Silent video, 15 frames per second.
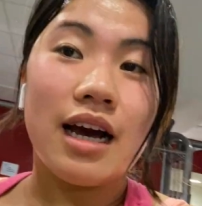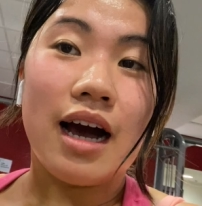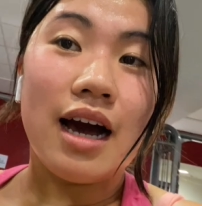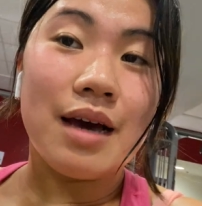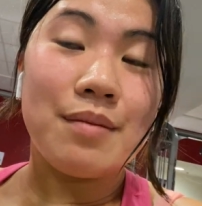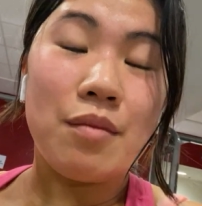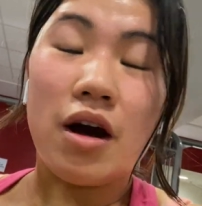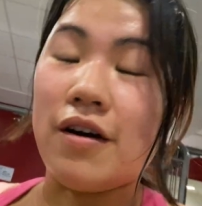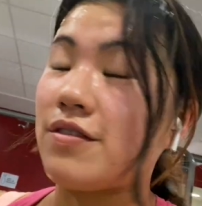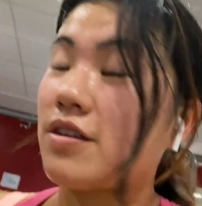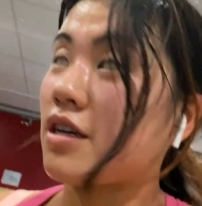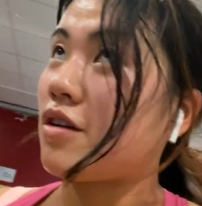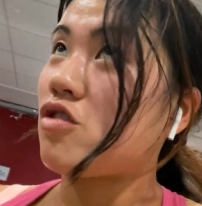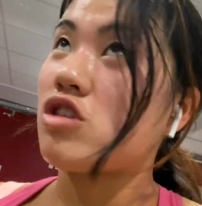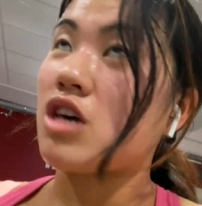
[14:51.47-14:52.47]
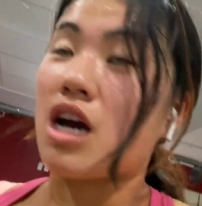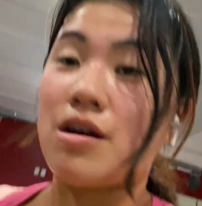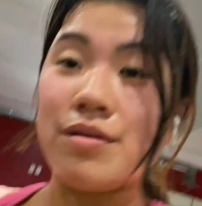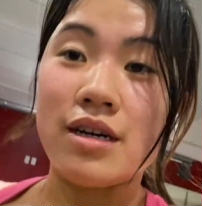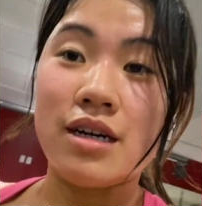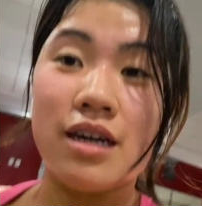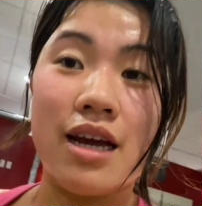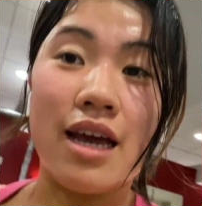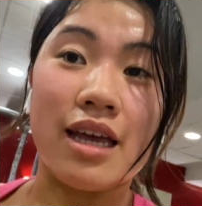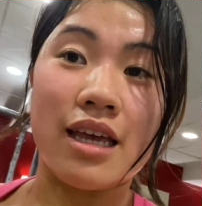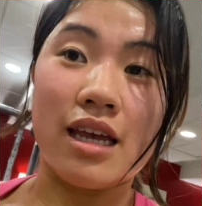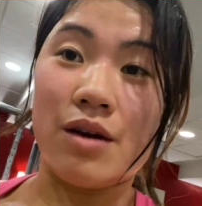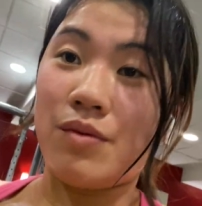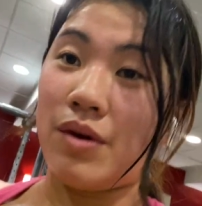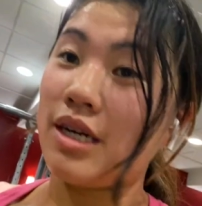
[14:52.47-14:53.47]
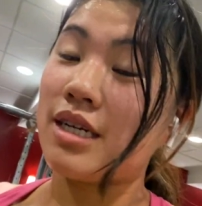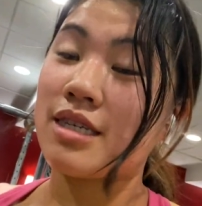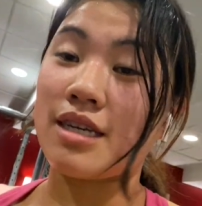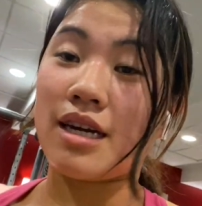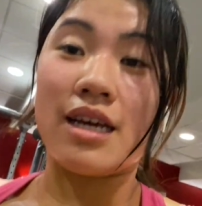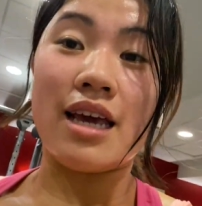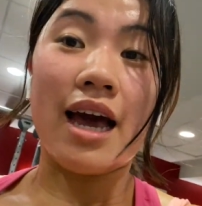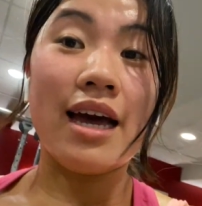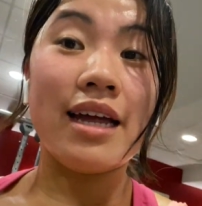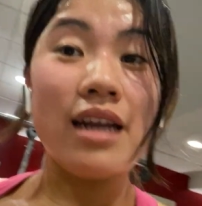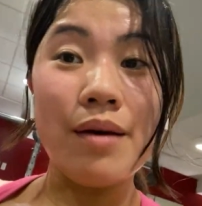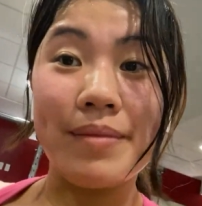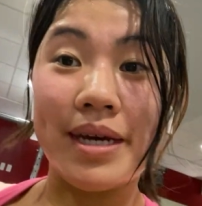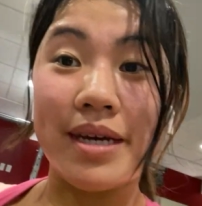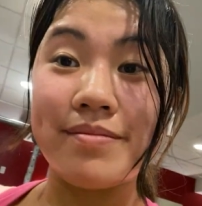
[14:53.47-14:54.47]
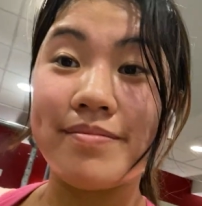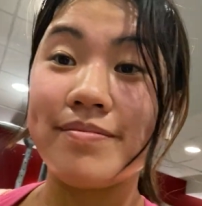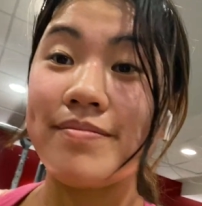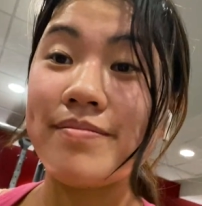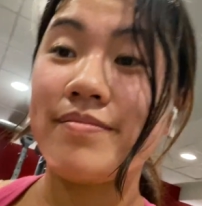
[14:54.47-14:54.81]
I'm off to go shower and get ready to study at Nummit.